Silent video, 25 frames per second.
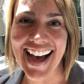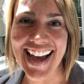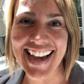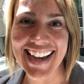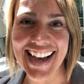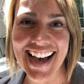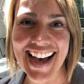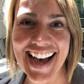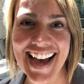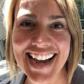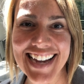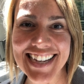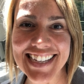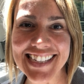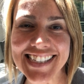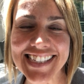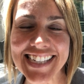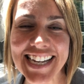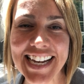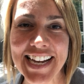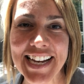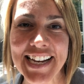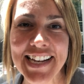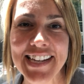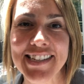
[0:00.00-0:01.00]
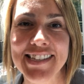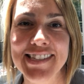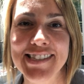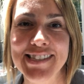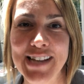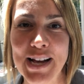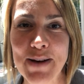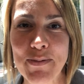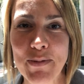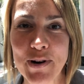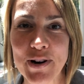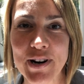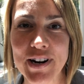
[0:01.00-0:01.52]
Hi guys,
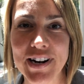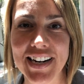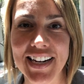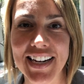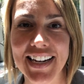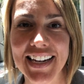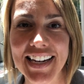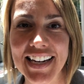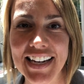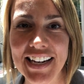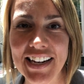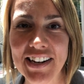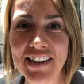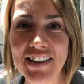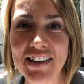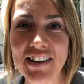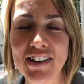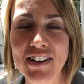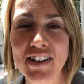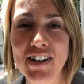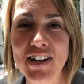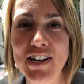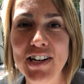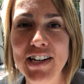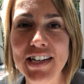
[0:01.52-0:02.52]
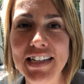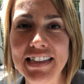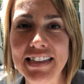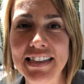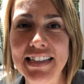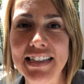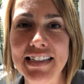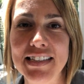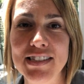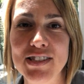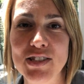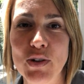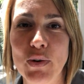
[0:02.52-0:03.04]
summer here on
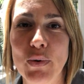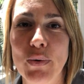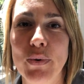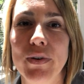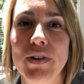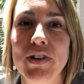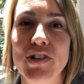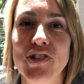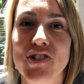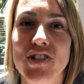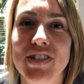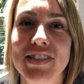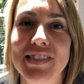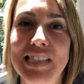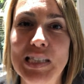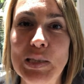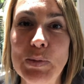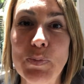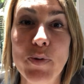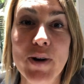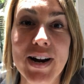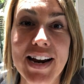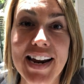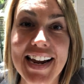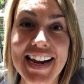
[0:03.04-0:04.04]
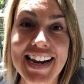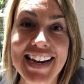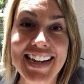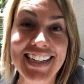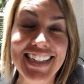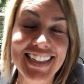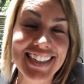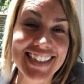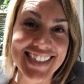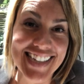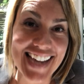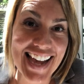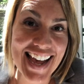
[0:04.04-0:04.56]
this gorgeous spring
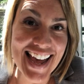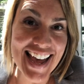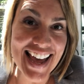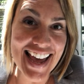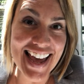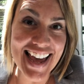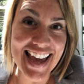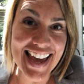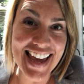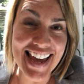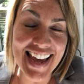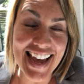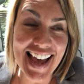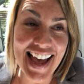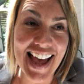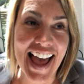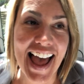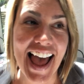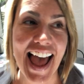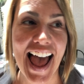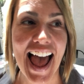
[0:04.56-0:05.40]
day.